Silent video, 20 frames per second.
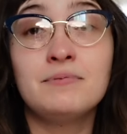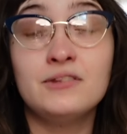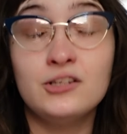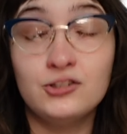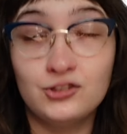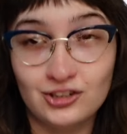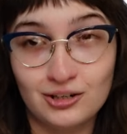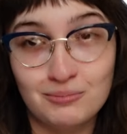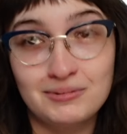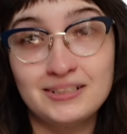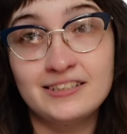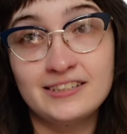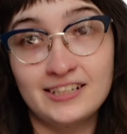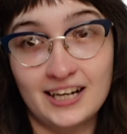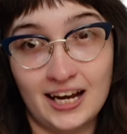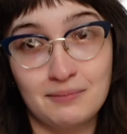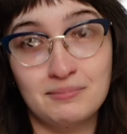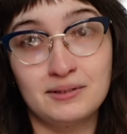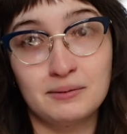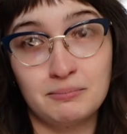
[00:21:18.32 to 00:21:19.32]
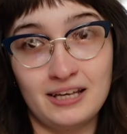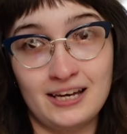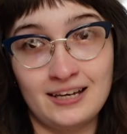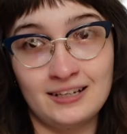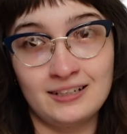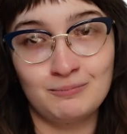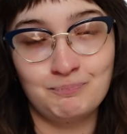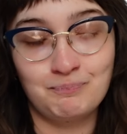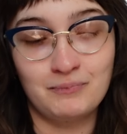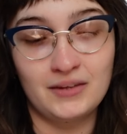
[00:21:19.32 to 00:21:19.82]
the German stabs
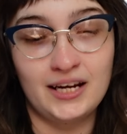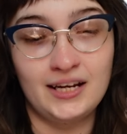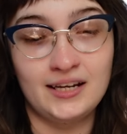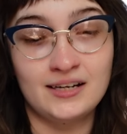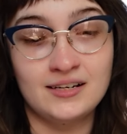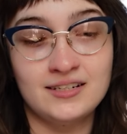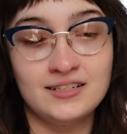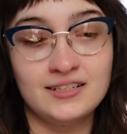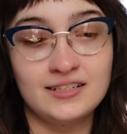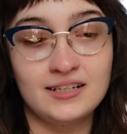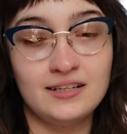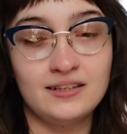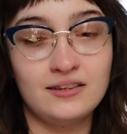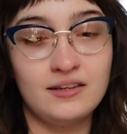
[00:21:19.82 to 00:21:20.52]
Blake. And